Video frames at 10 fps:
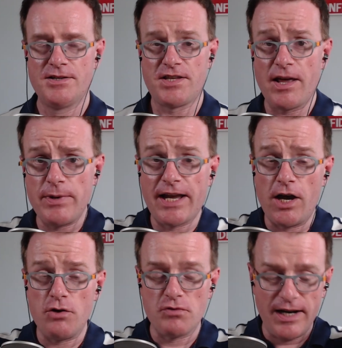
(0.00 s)
So there we
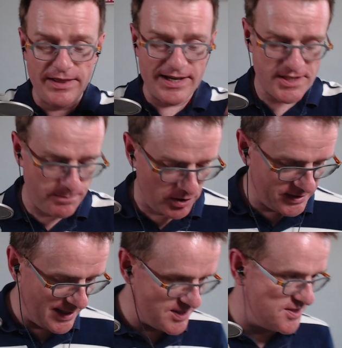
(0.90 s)
go. Right, that's the
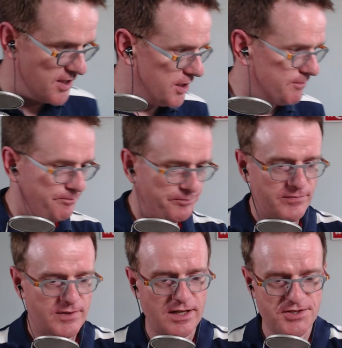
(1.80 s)
podcast done.
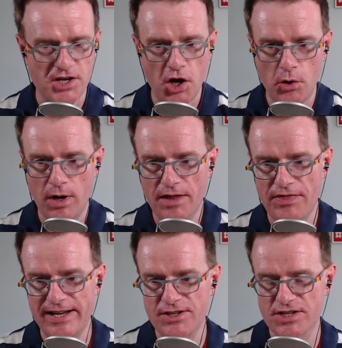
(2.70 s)
So
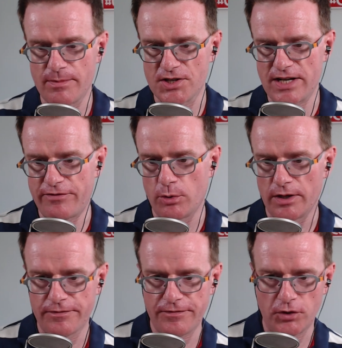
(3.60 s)
thank you so much,
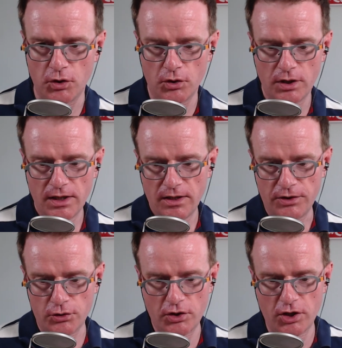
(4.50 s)
everyone, for
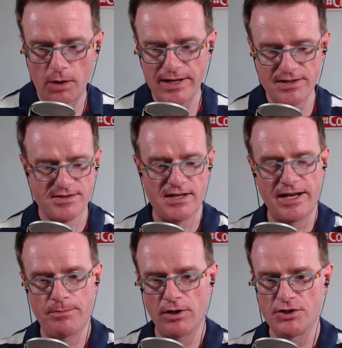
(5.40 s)
your comments,
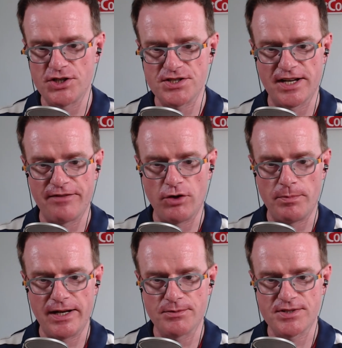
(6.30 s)
and apologies that I've not
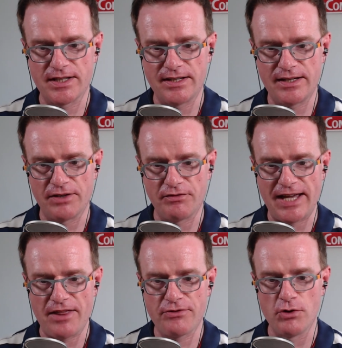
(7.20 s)
been able to kind of
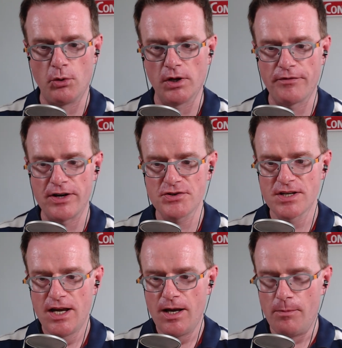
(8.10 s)
get through all of
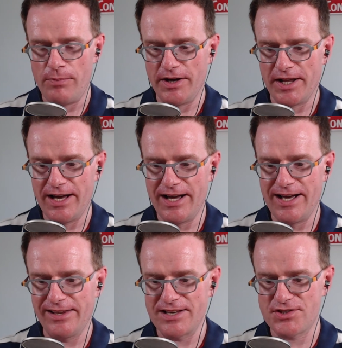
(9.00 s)
those.
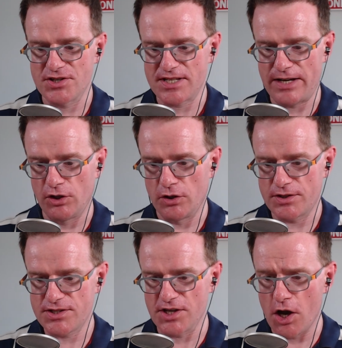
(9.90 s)
But let's just have a
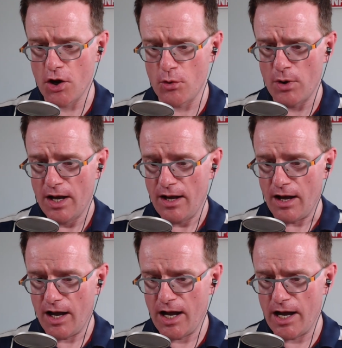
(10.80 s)
look. So
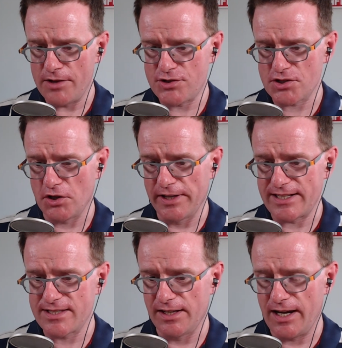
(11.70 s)
just on
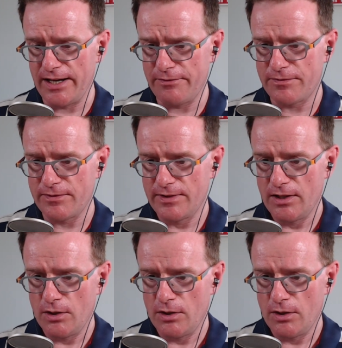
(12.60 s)
LinkedIn Live,